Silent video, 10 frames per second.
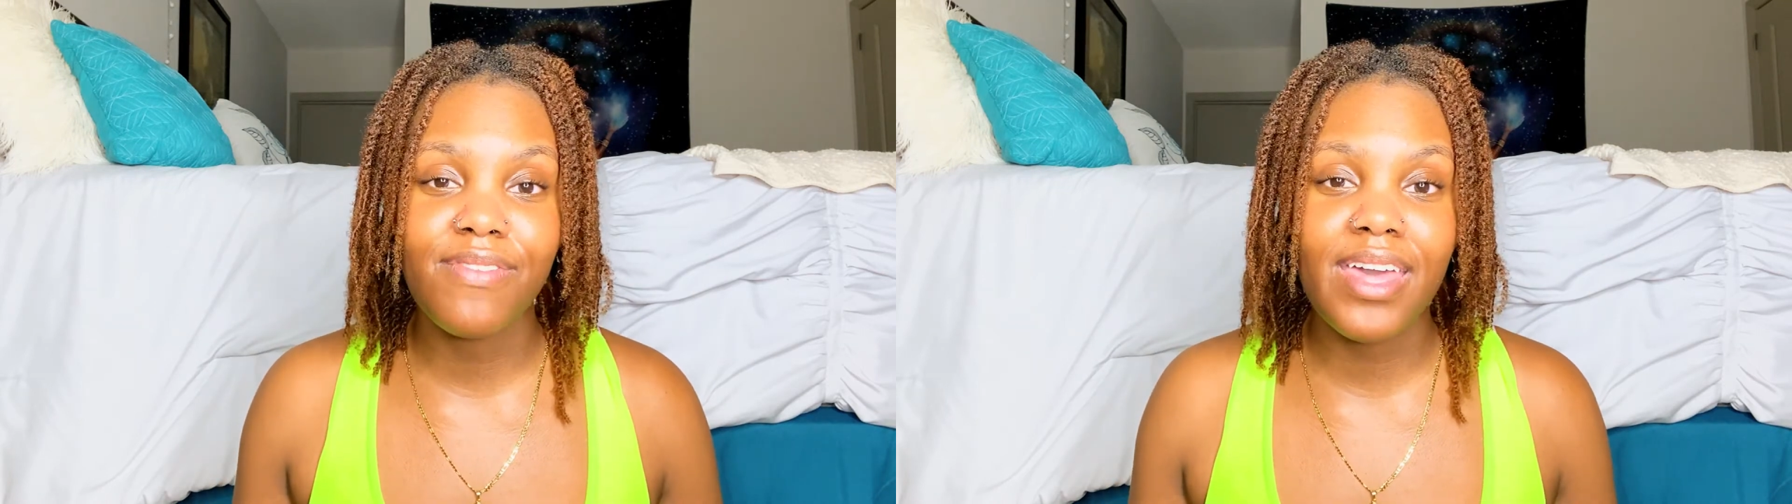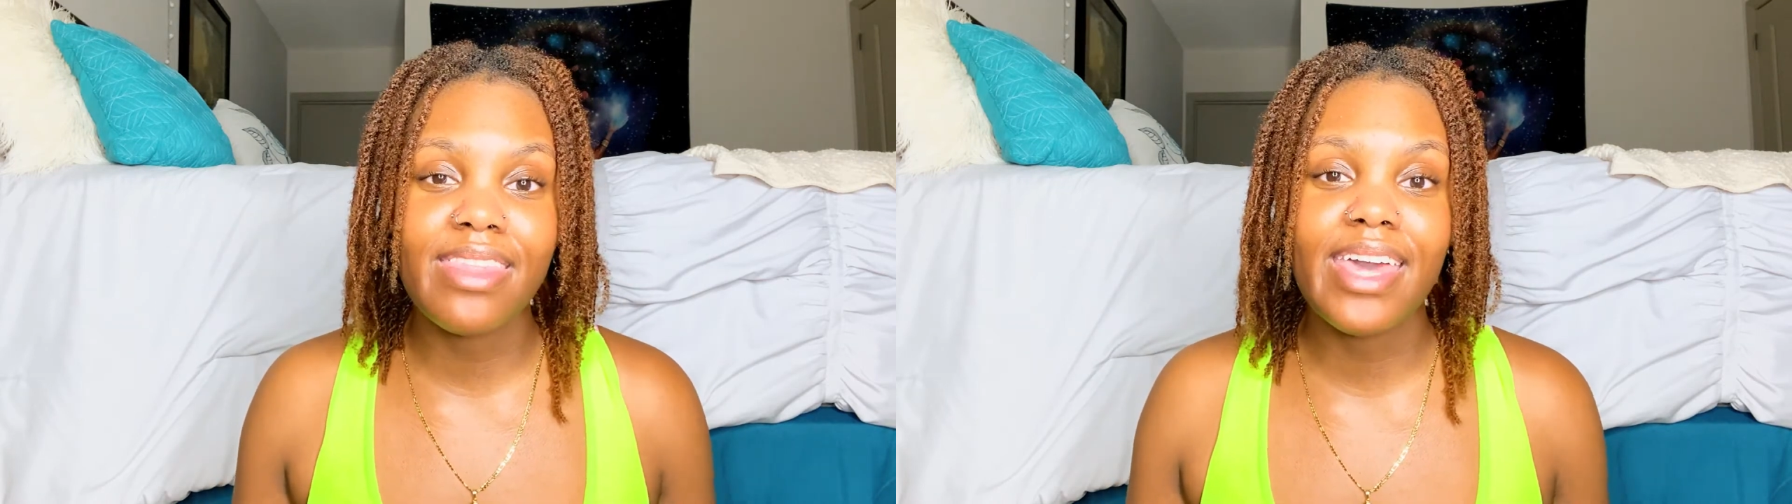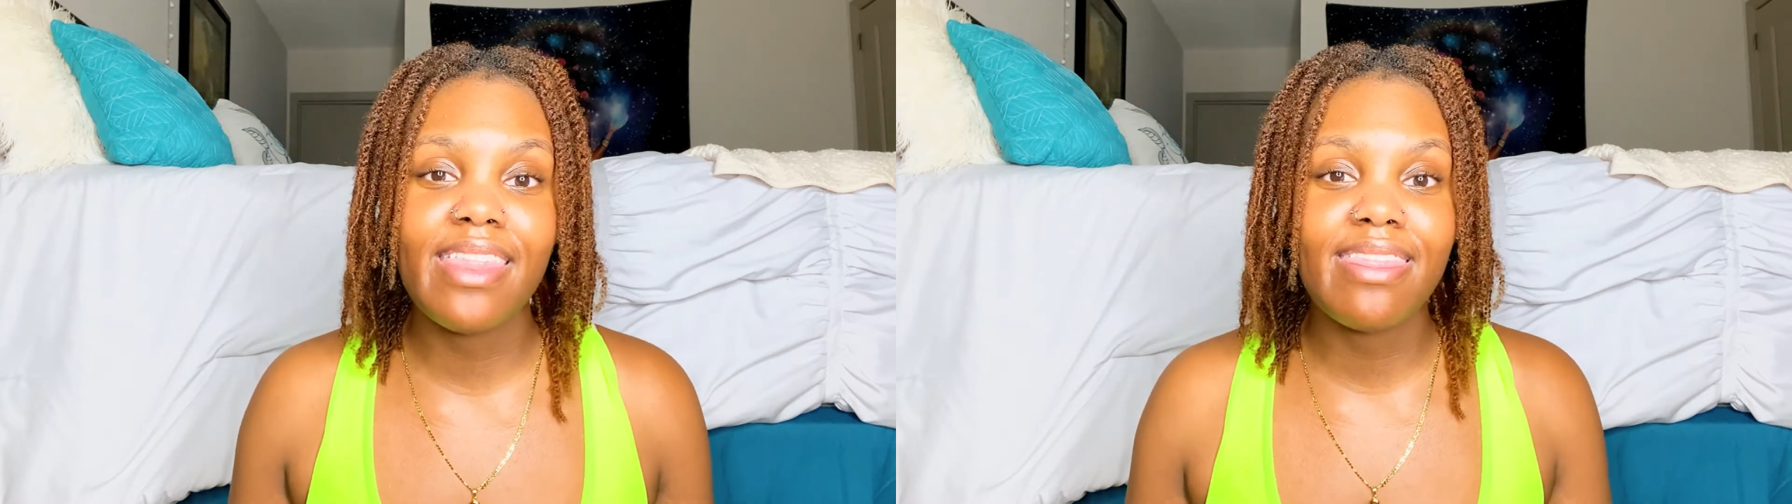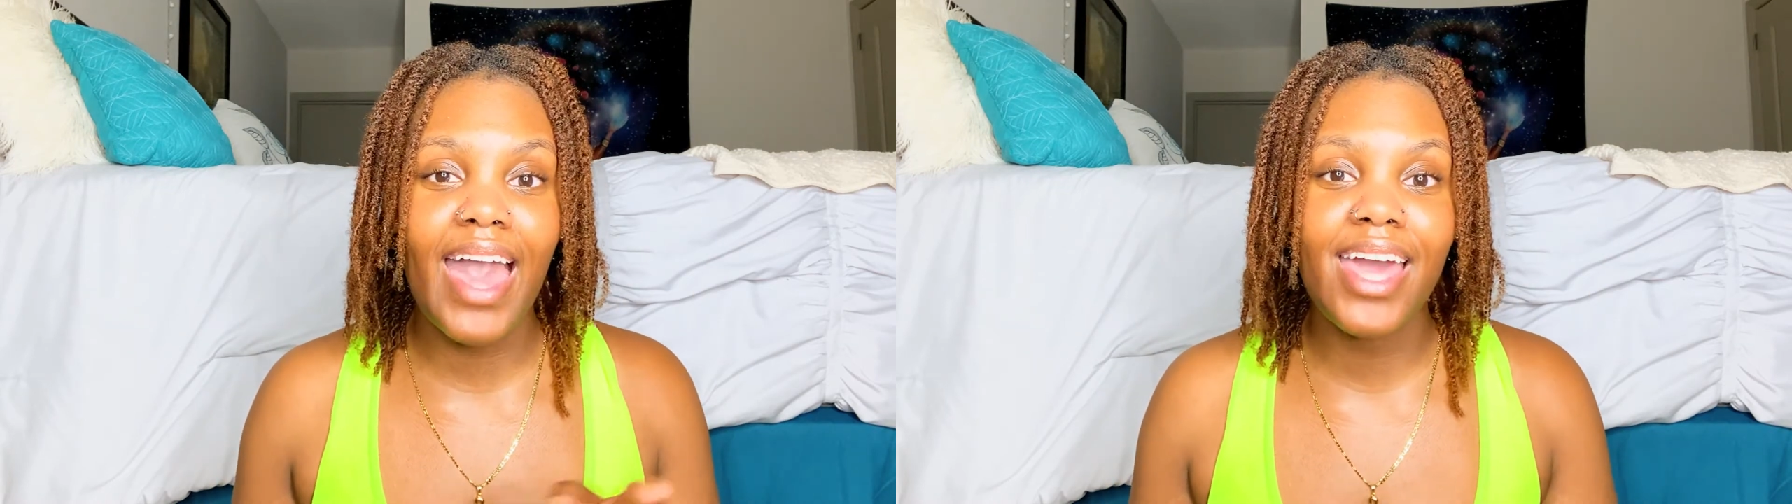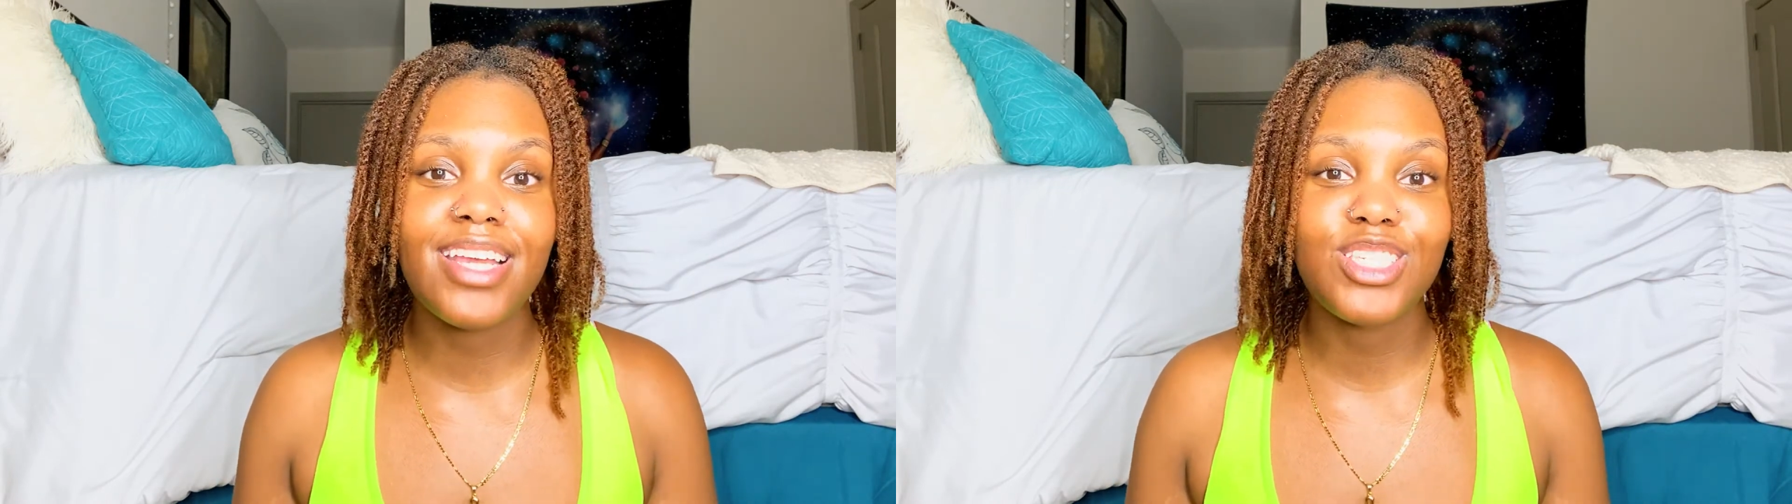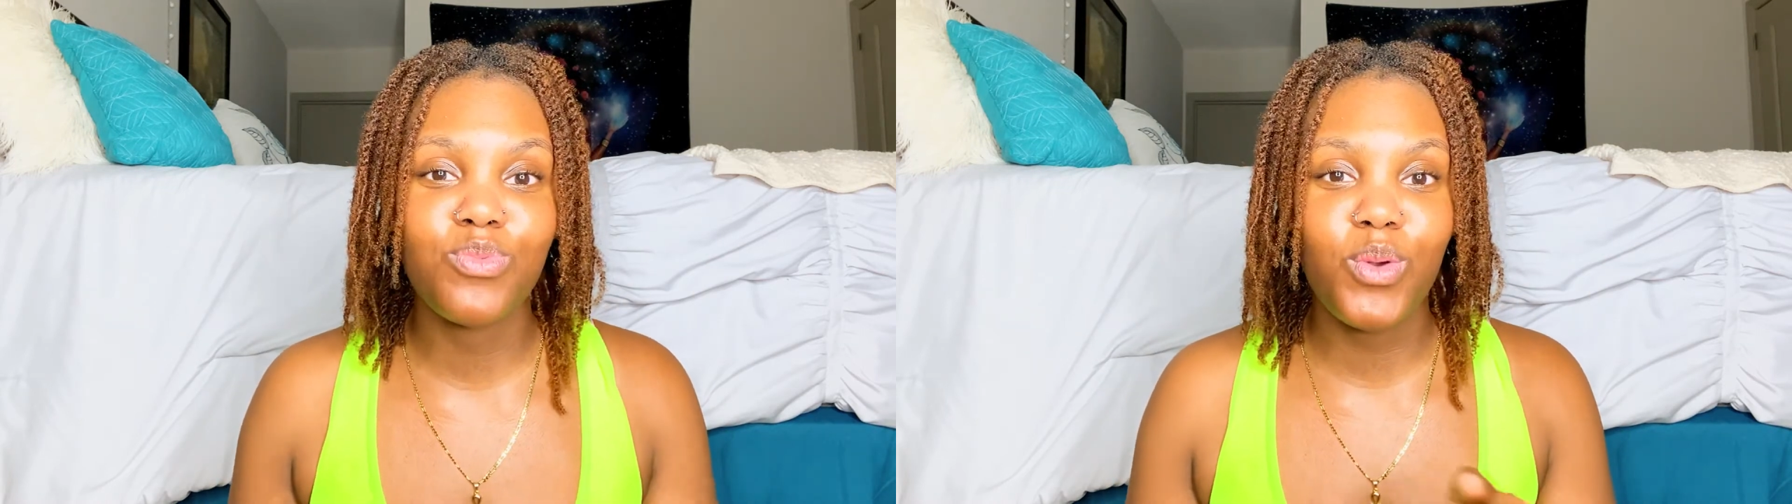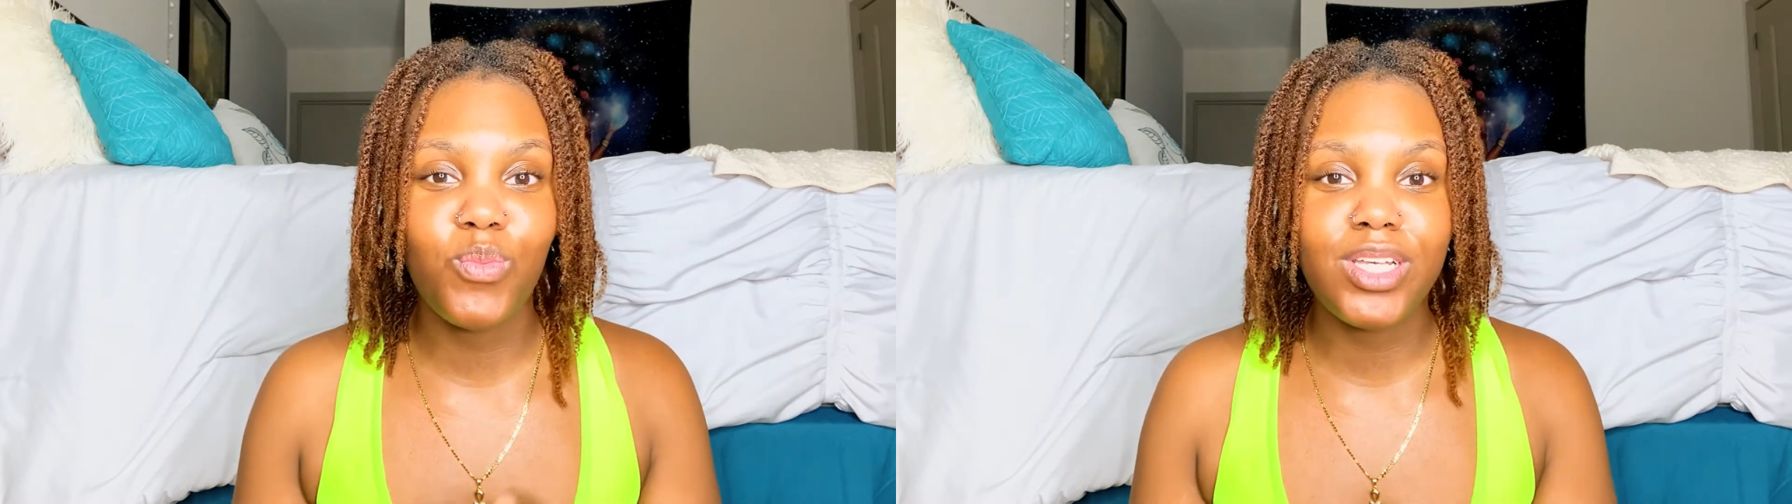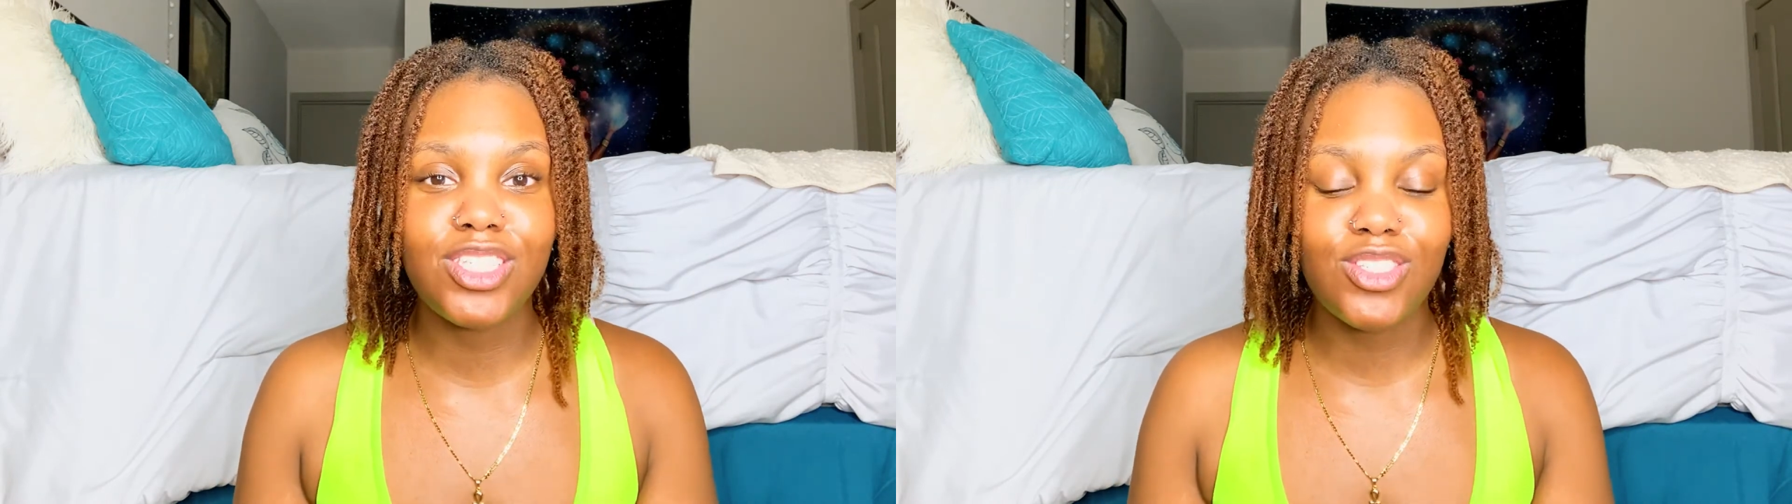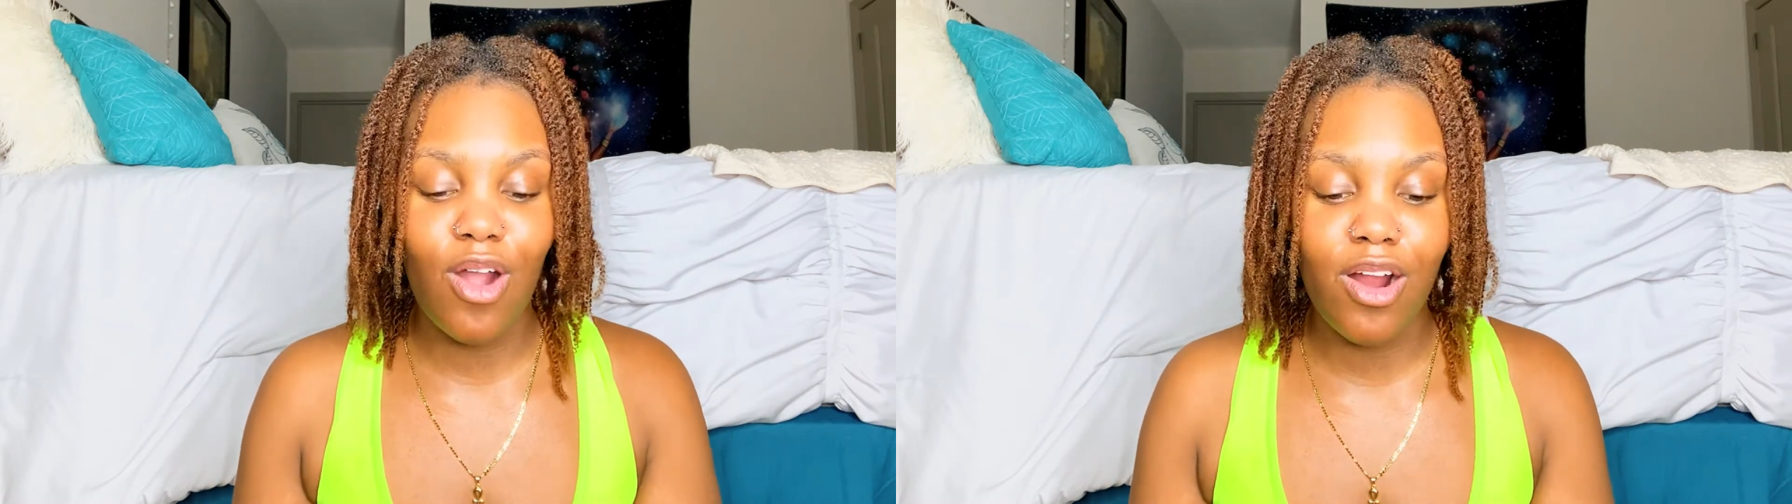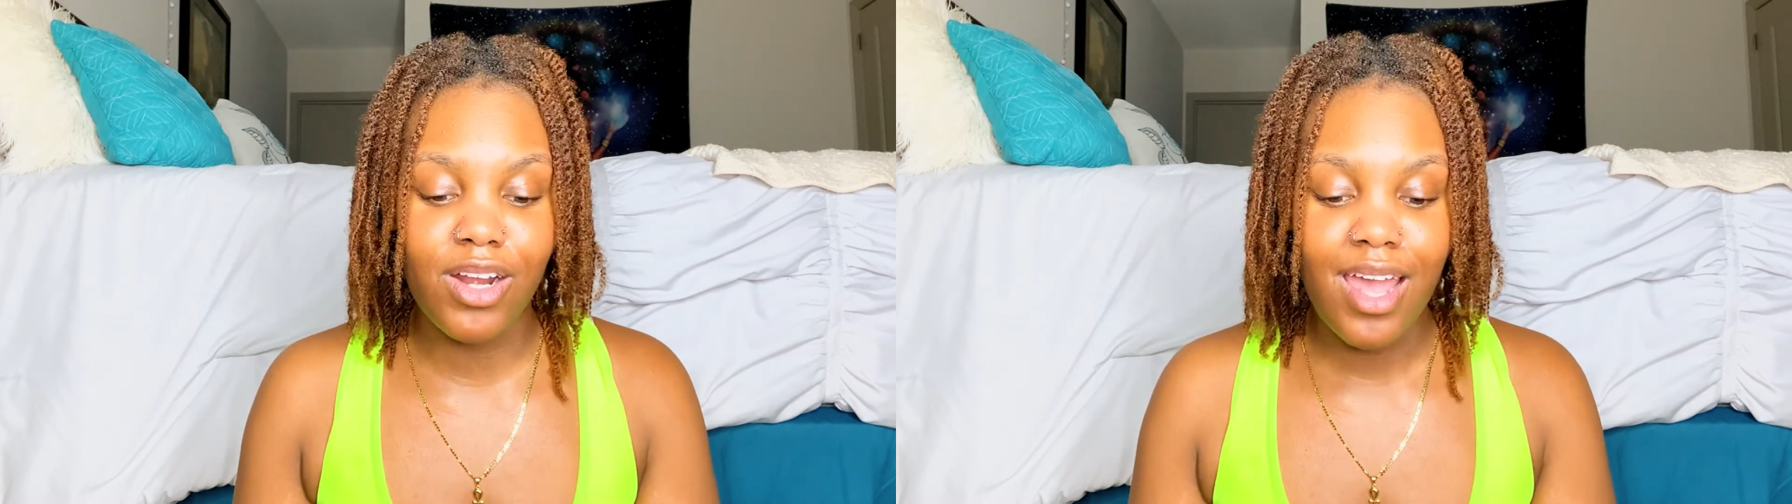and then that is when we start